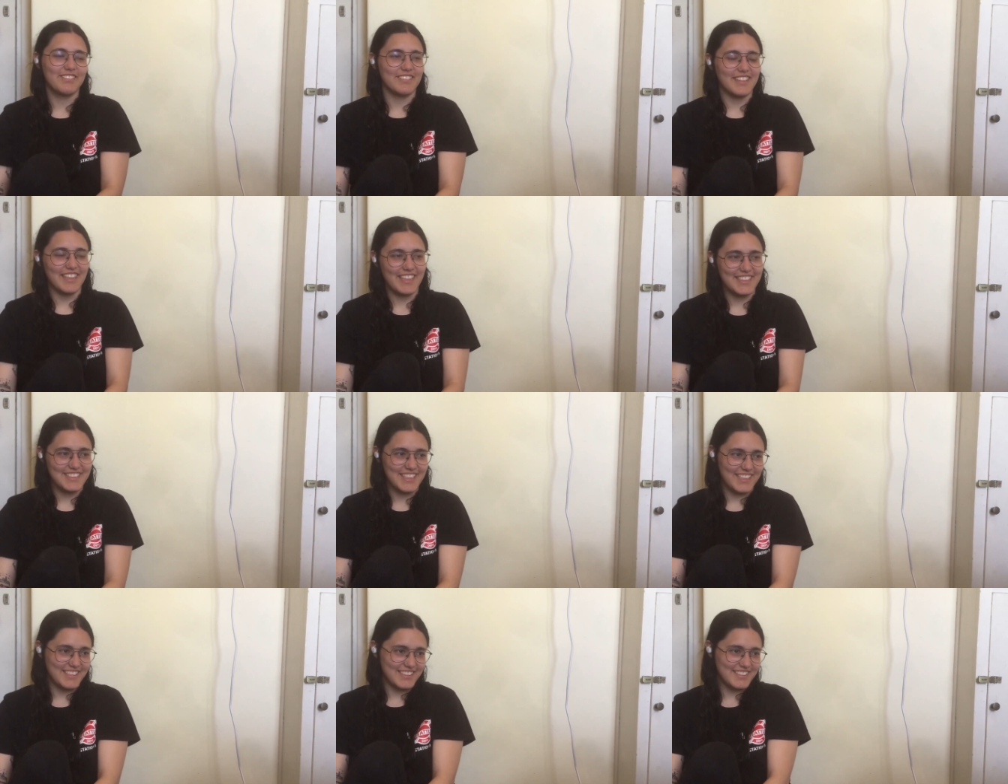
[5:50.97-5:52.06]
for like a
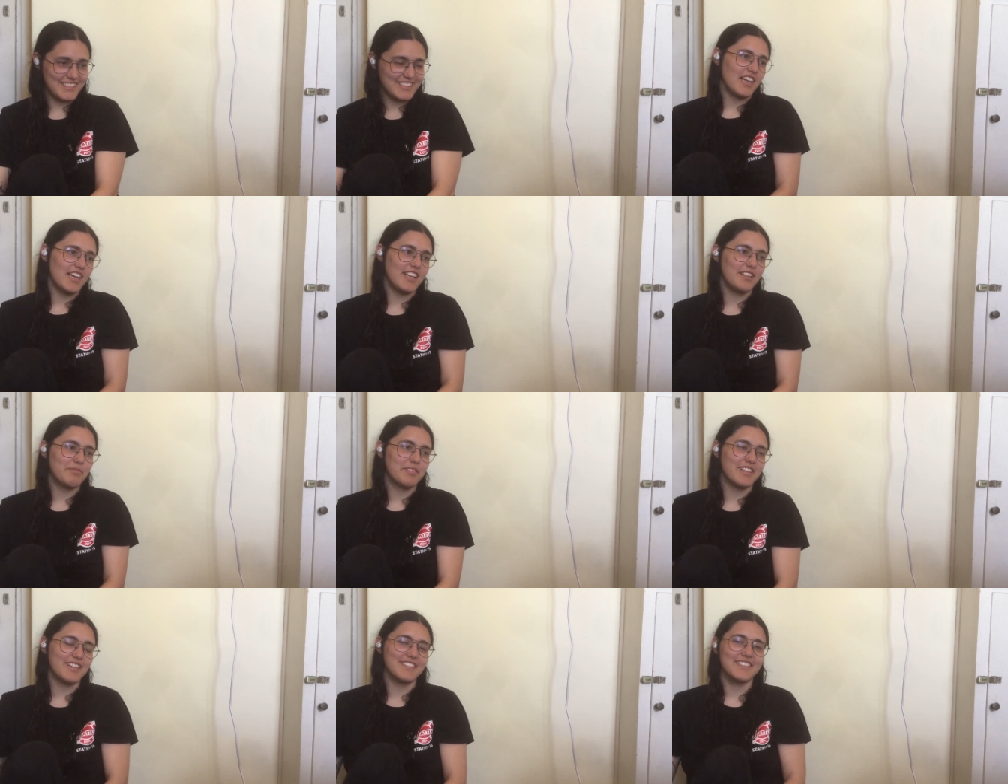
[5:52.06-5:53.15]
second. I
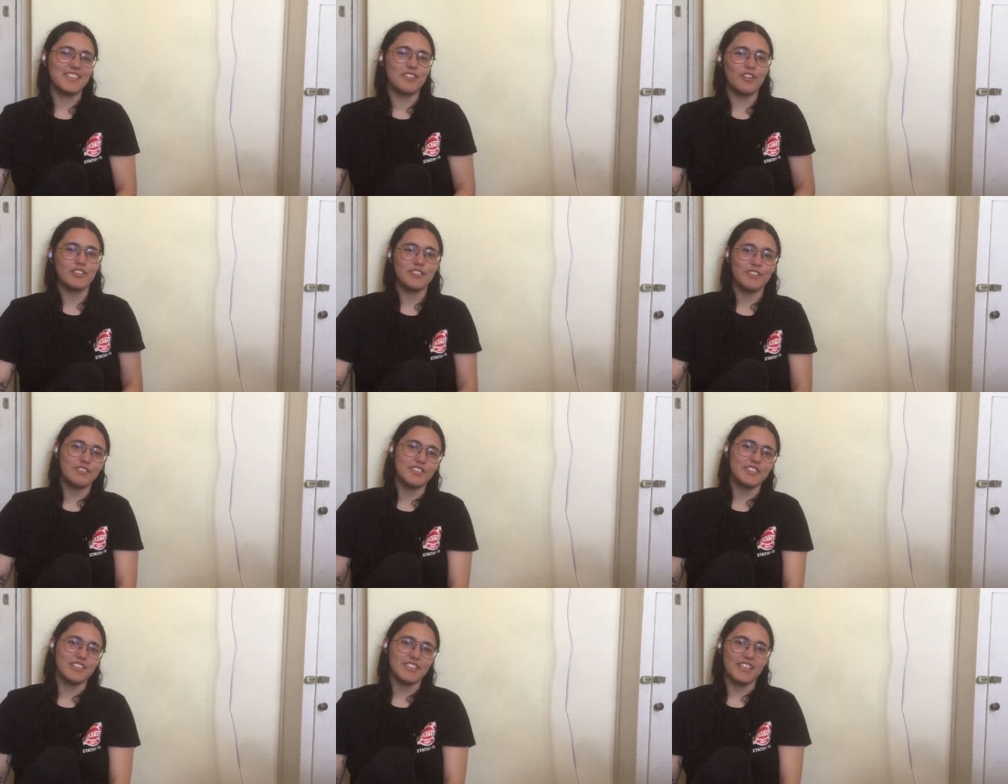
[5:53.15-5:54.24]
hate because the
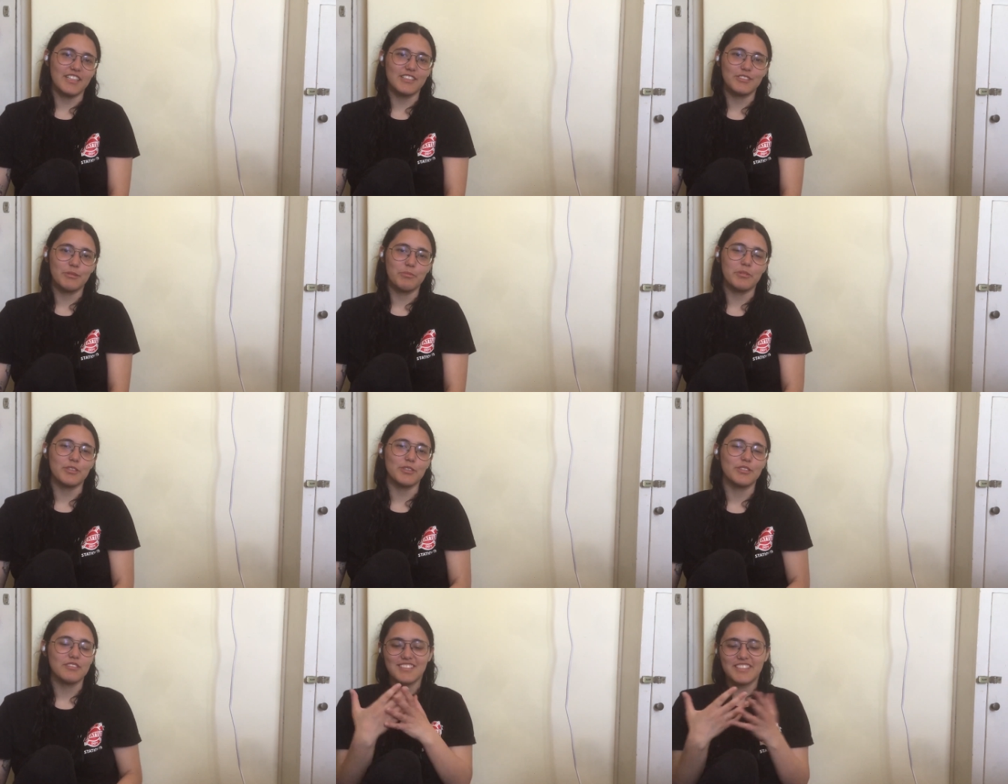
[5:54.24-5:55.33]
crossovers are like super
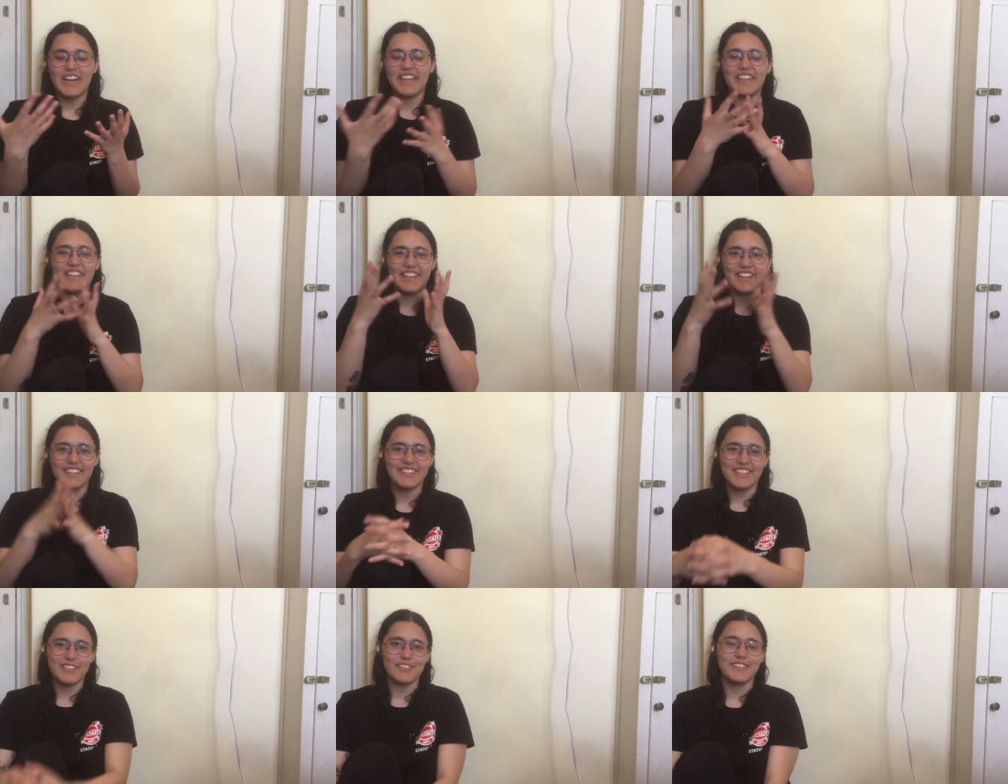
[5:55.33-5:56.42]
tiny. It's
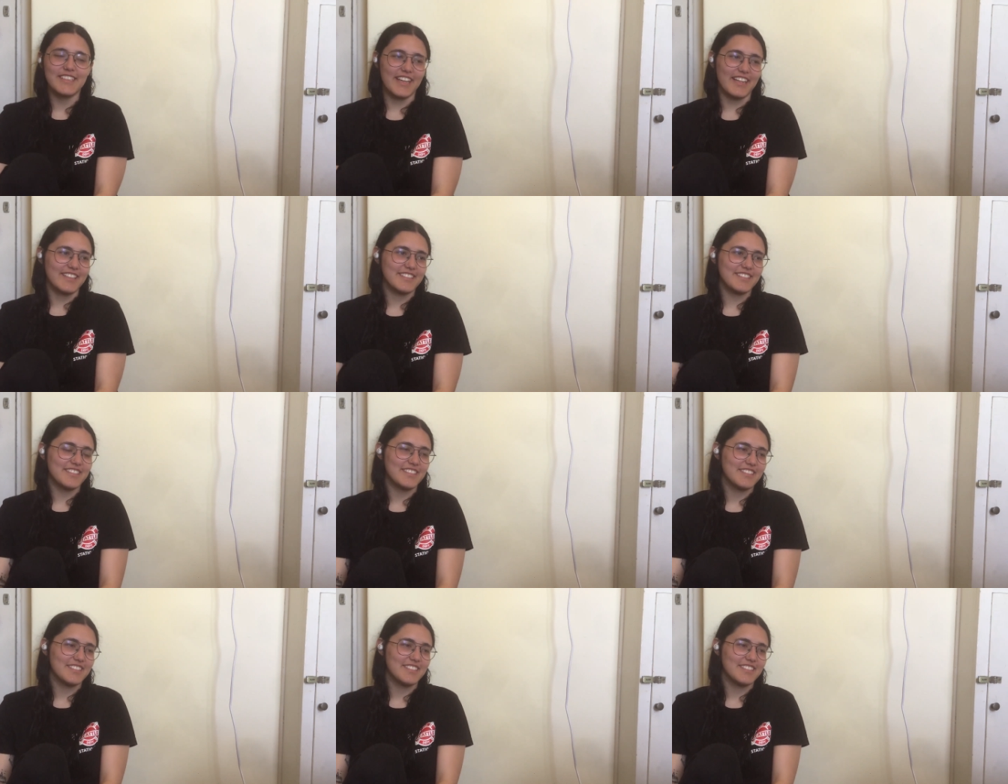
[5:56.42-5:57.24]
like two seconds.